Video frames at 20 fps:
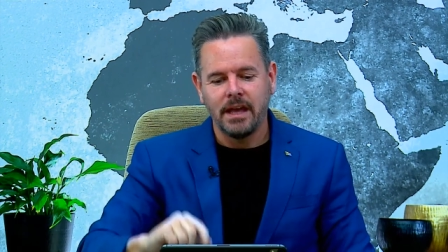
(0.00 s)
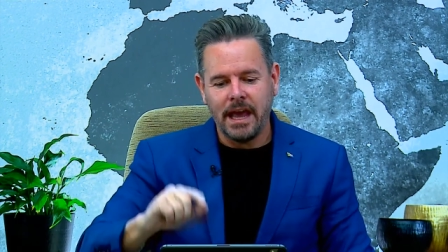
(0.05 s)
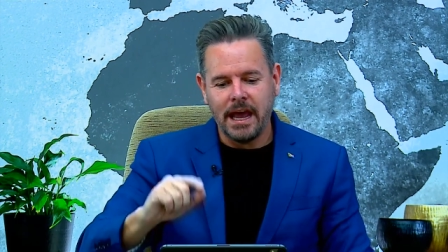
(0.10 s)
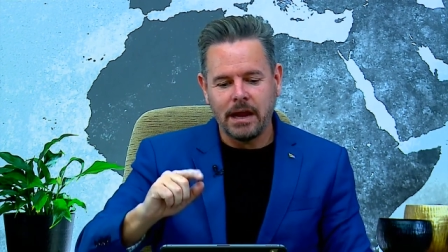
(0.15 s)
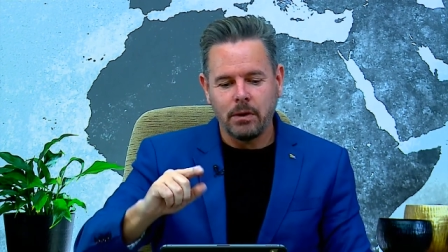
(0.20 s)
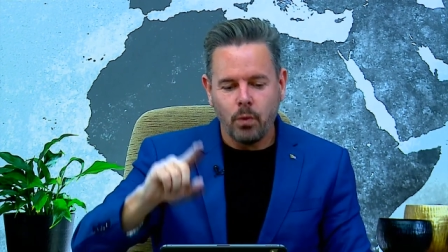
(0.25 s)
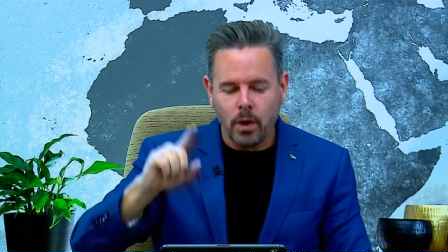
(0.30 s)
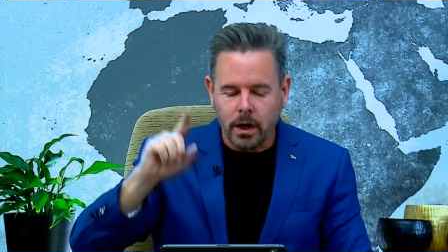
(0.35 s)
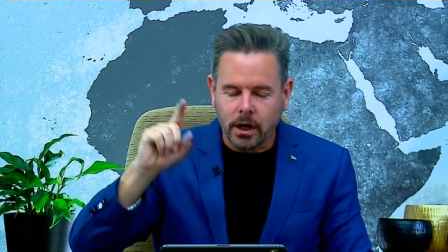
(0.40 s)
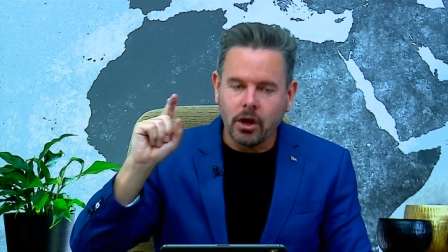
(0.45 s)

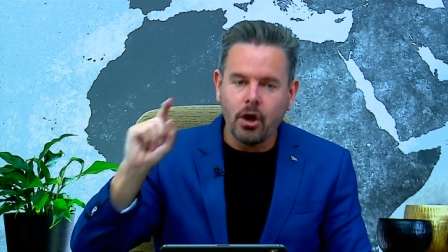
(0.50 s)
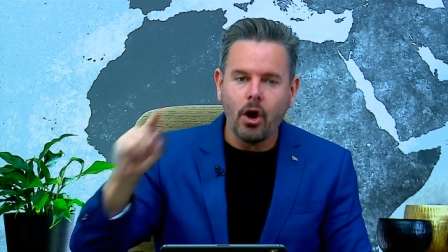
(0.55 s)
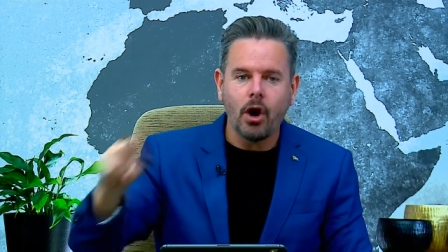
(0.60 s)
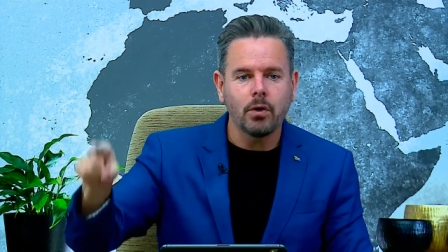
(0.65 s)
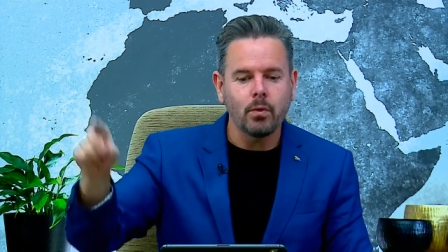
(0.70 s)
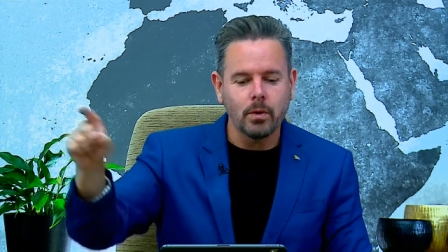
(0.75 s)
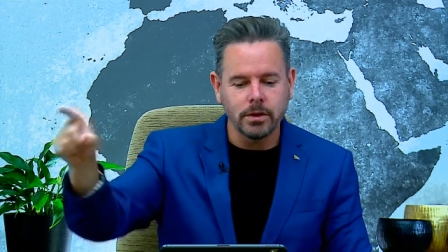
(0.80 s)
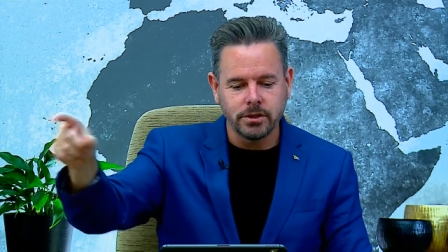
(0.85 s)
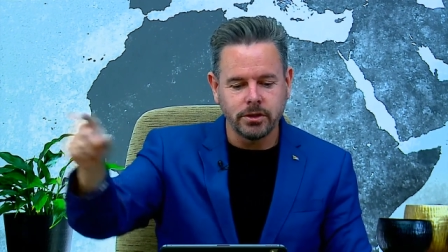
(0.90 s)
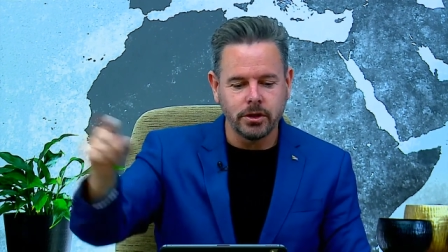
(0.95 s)
and what
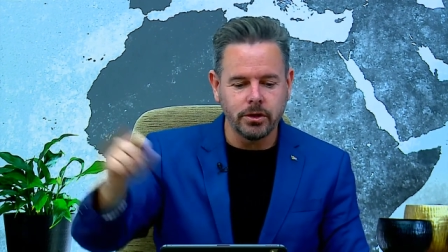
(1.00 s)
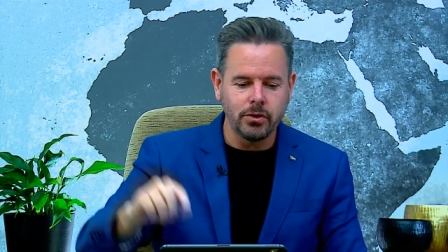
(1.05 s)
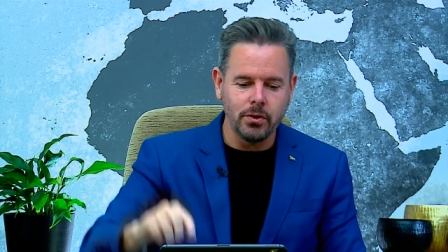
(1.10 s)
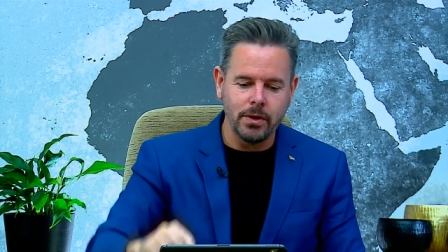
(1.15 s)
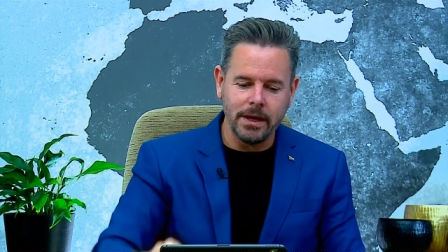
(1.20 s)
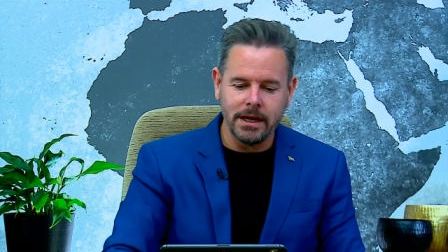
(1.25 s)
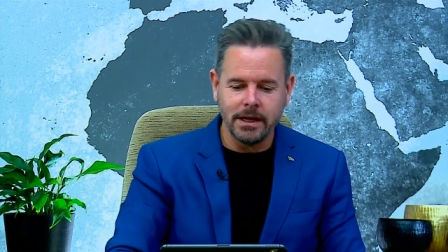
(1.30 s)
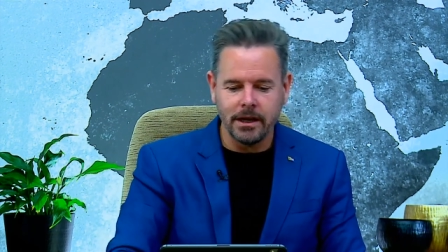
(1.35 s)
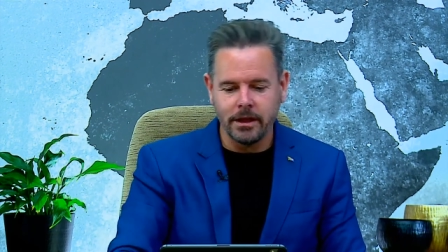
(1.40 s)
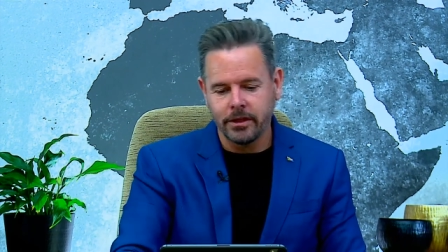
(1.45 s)
God wants to do
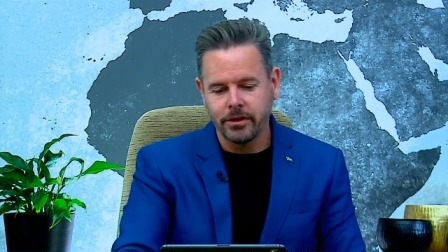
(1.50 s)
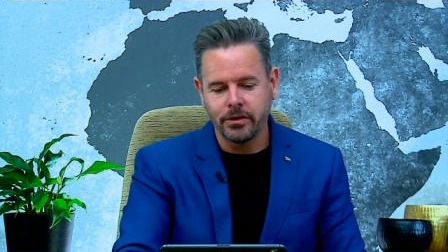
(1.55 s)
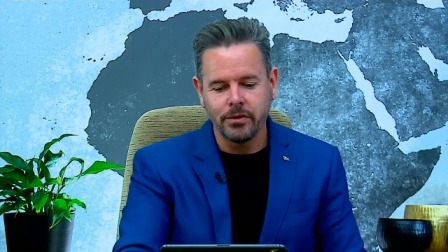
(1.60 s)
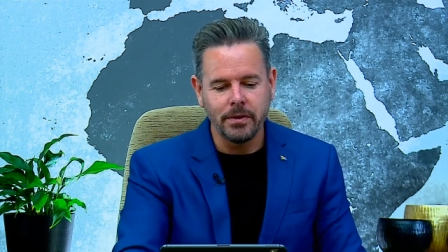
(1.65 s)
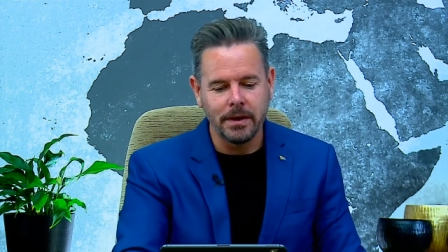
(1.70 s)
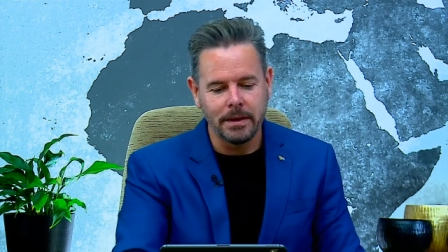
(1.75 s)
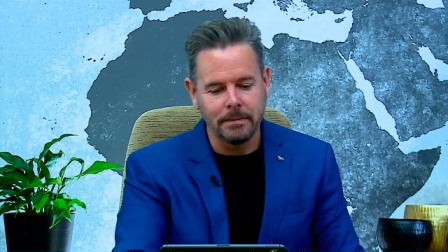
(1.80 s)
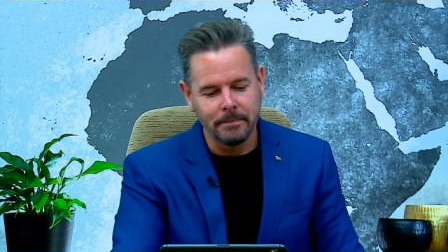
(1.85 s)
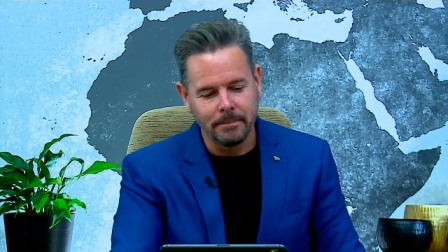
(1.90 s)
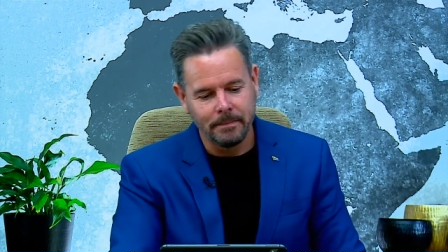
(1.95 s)
in and through
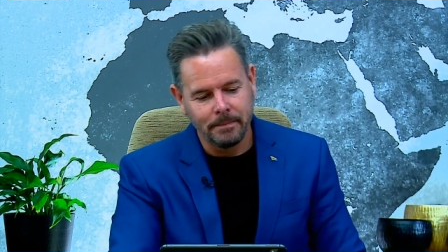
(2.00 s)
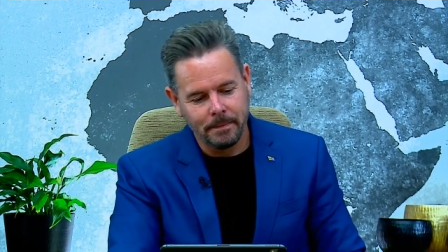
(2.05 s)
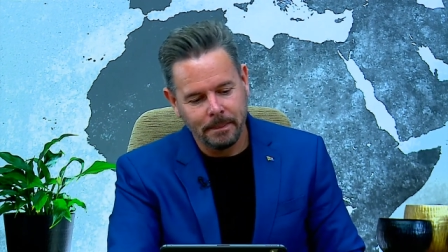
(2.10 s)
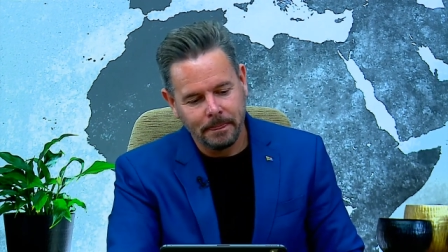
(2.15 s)
him.